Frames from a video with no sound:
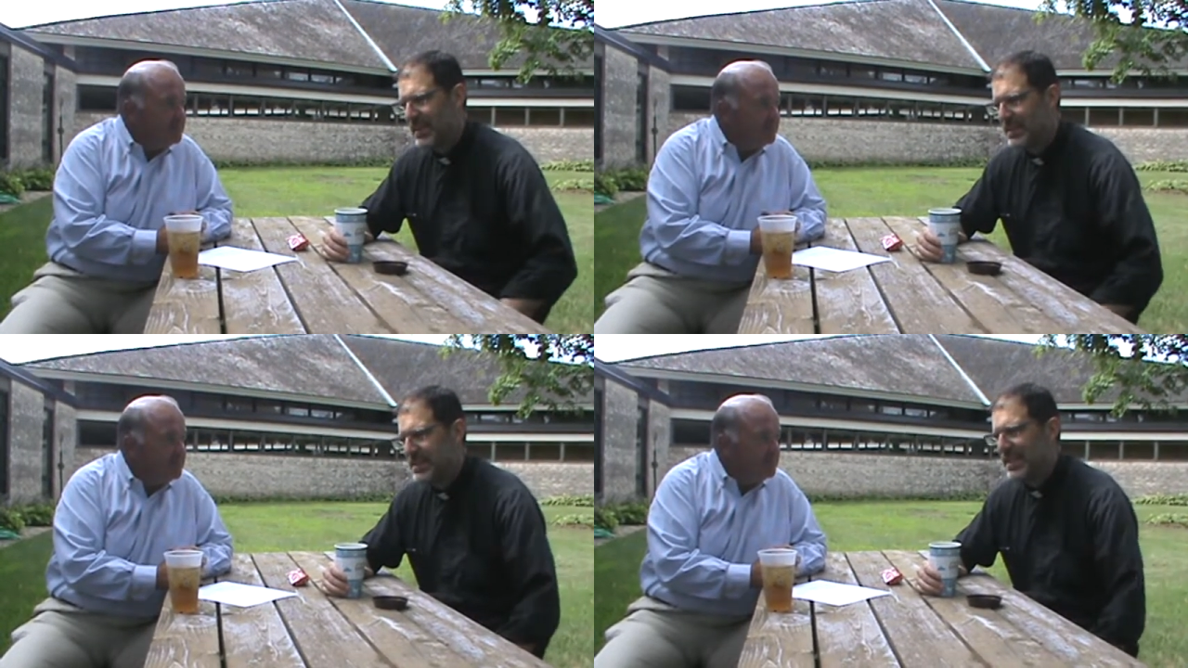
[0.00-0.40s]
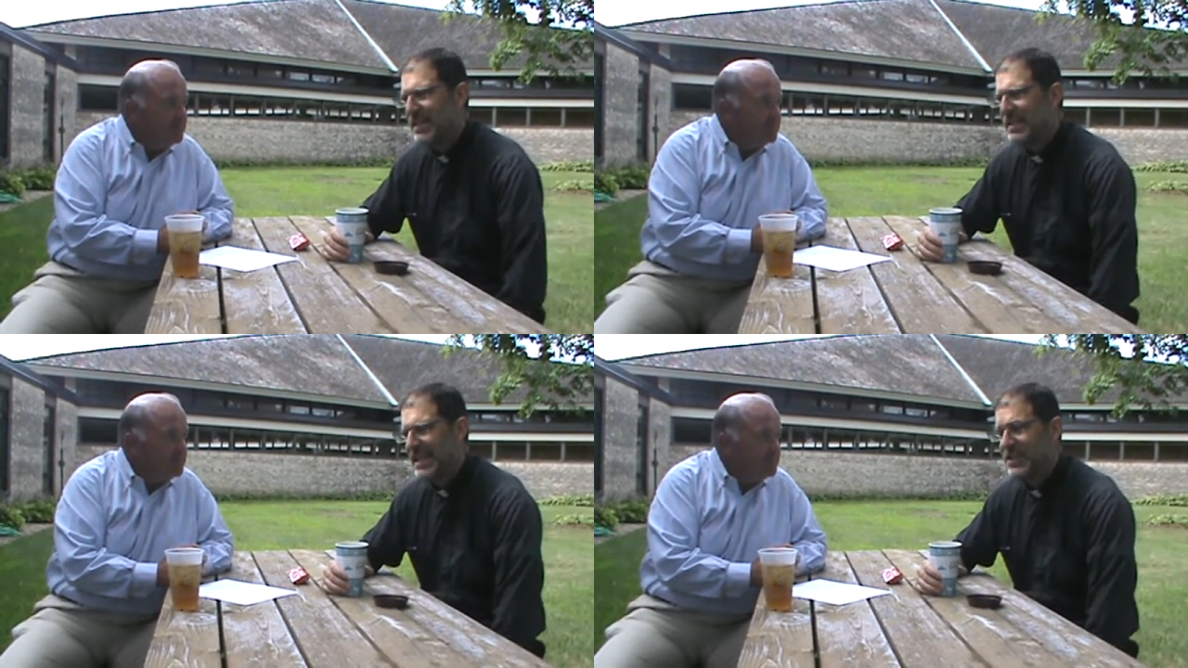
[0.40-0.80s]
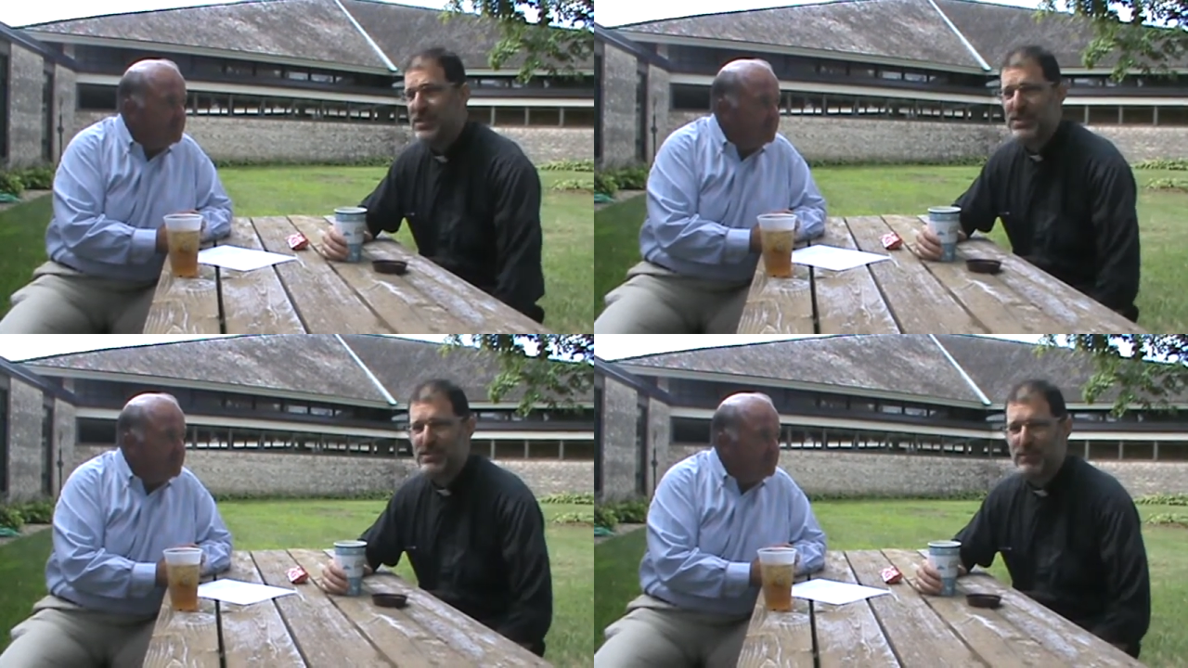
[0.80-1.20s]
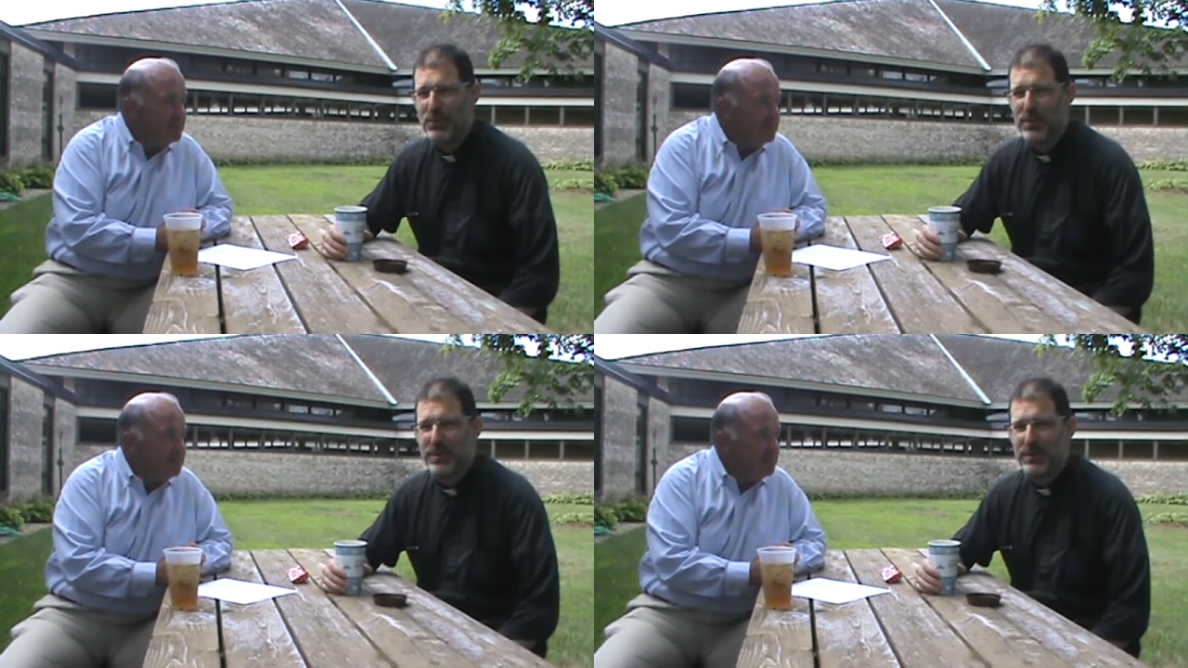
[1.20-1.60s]
Speaker 1: Saint Ignatius of
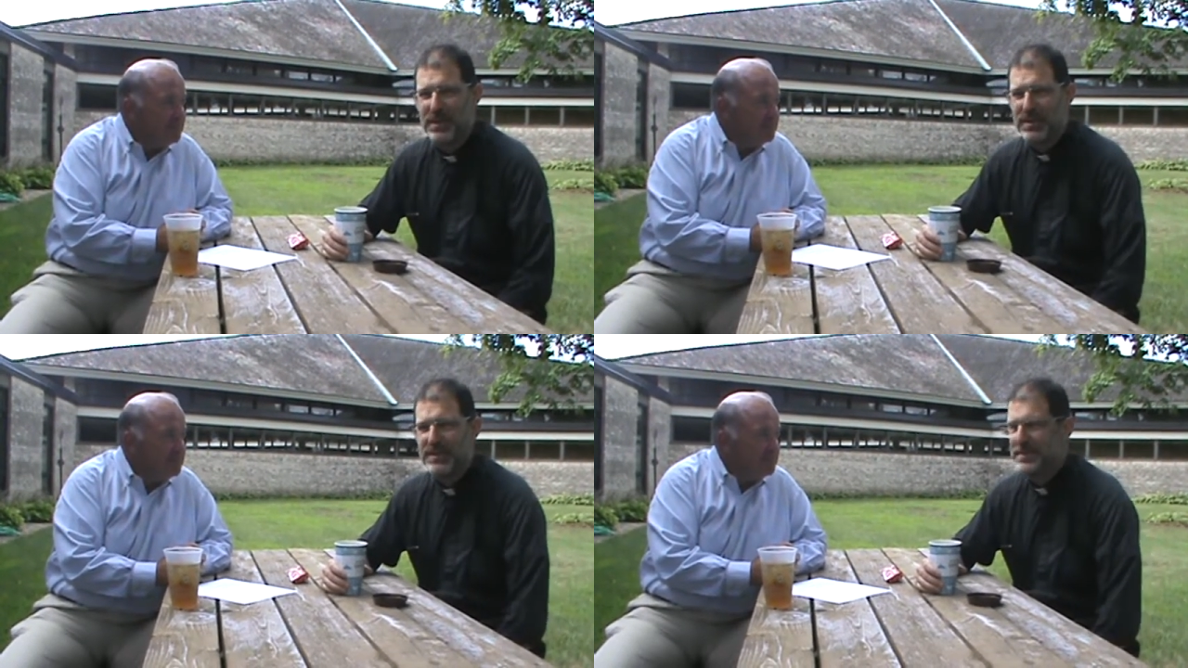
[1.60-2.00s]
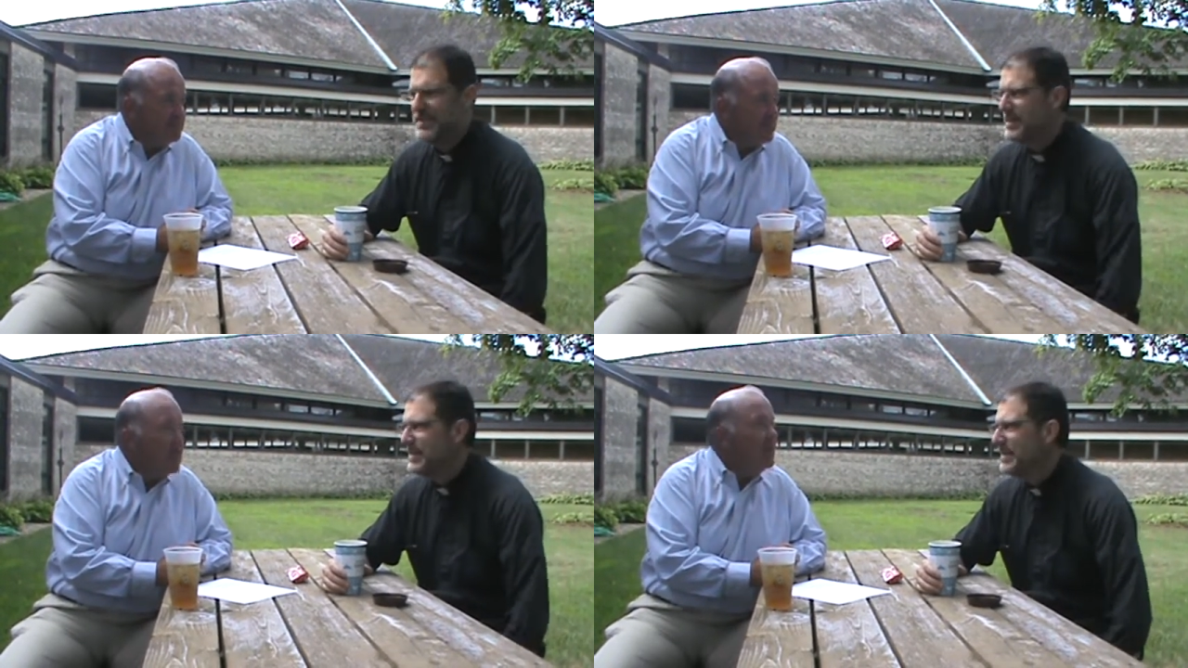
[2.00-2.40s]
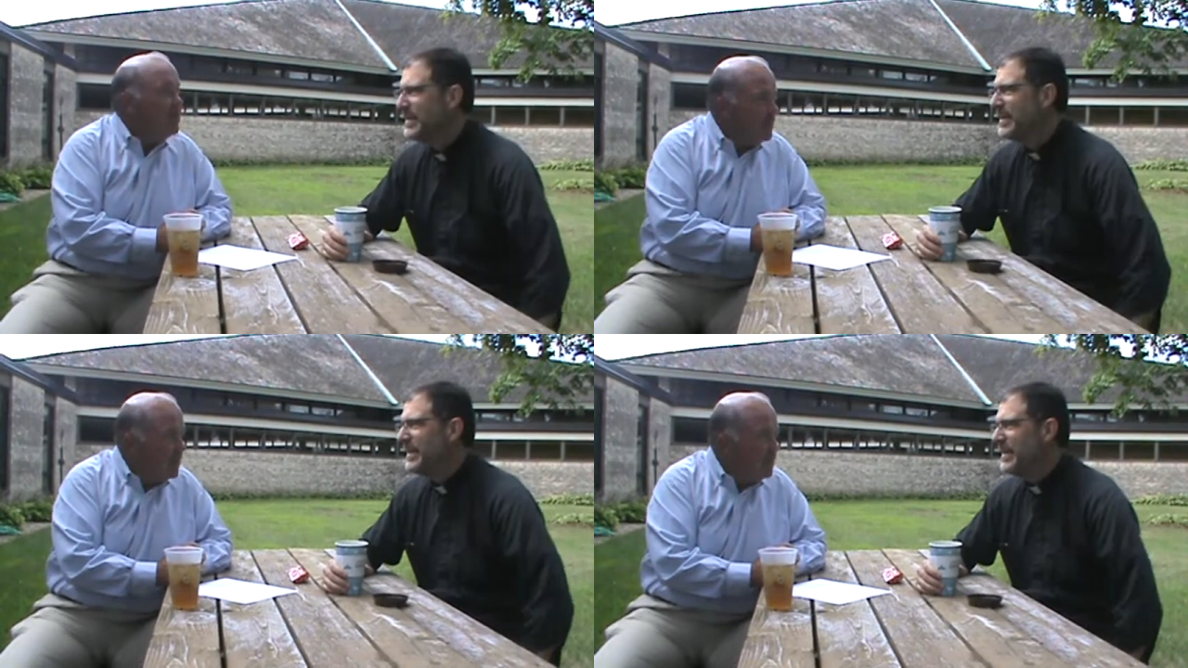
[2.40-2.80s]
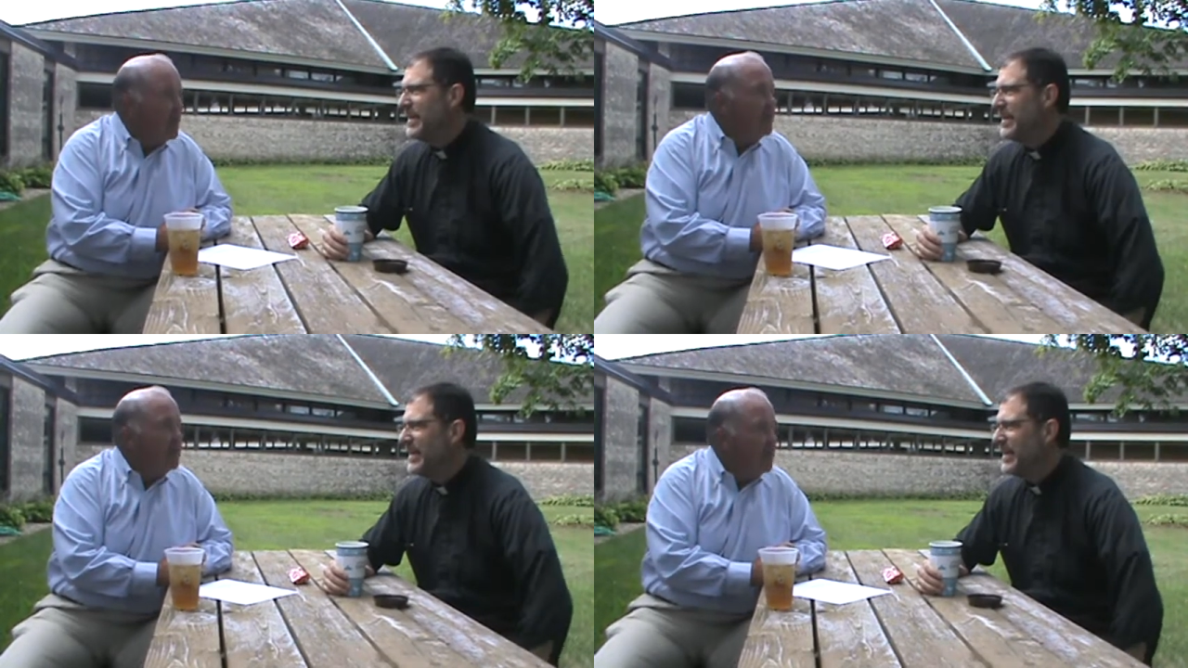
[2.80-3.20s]
Loyola,
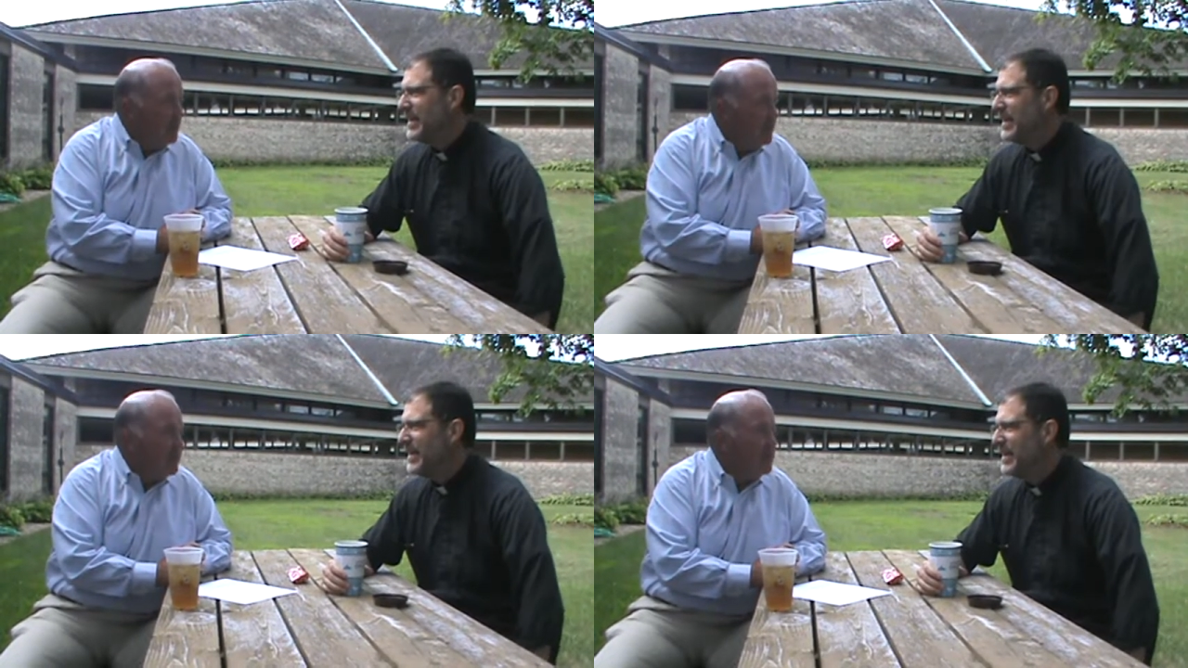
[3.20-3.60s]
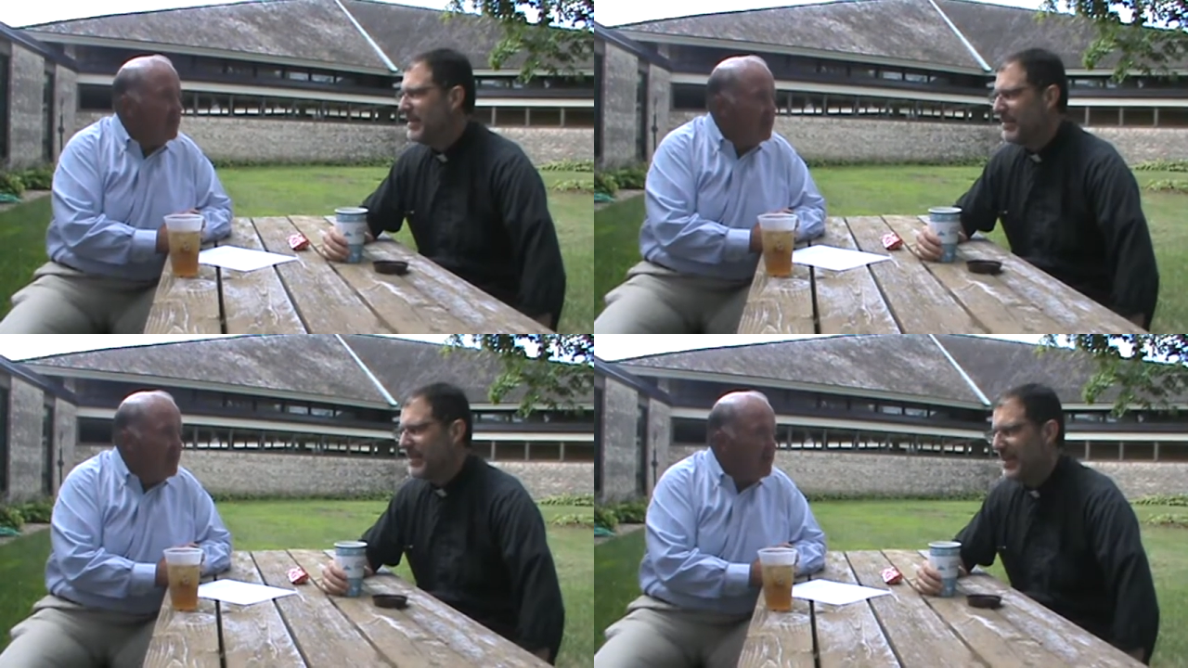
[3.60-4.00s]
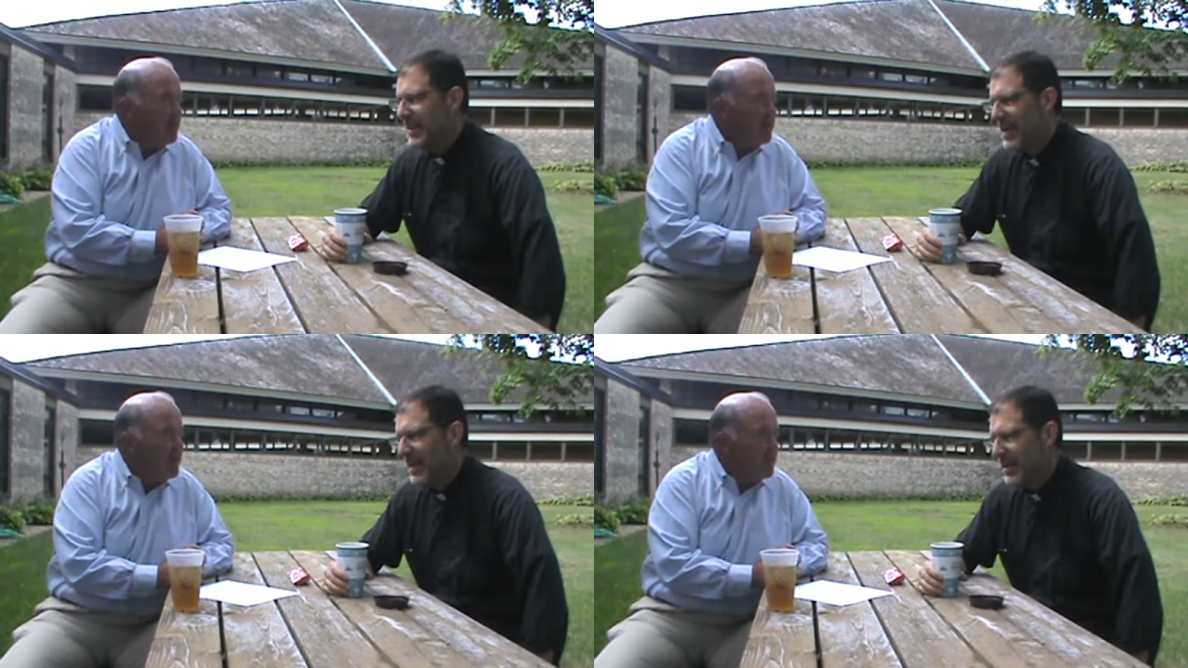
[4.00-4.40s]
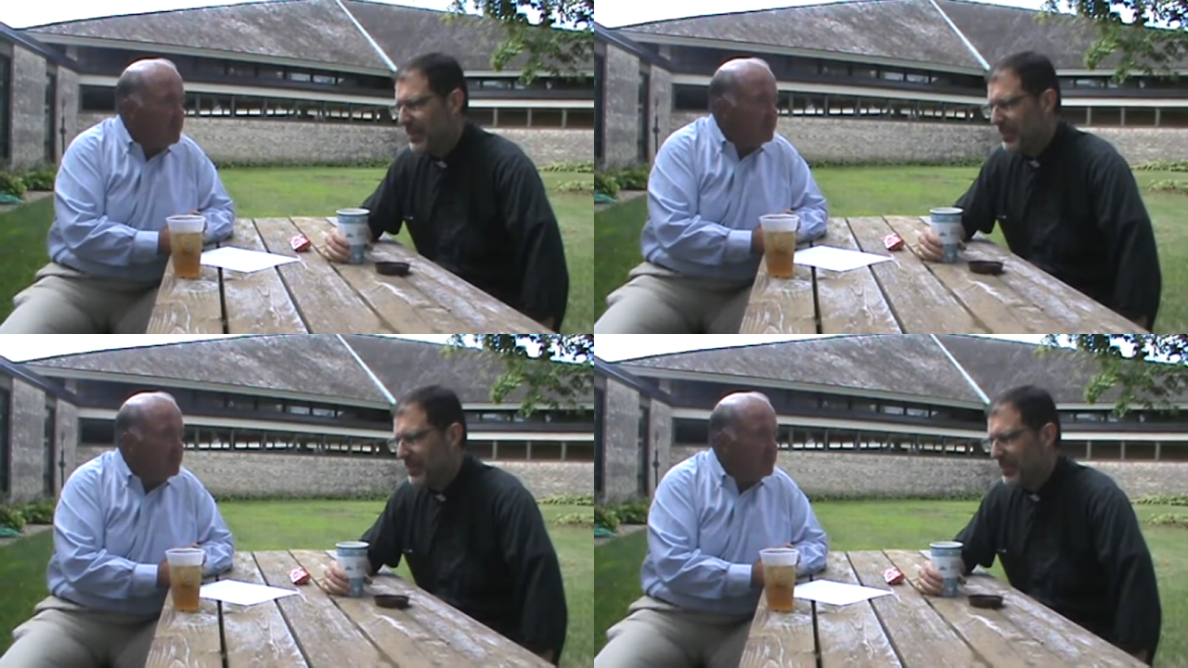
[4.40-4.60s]
uh, and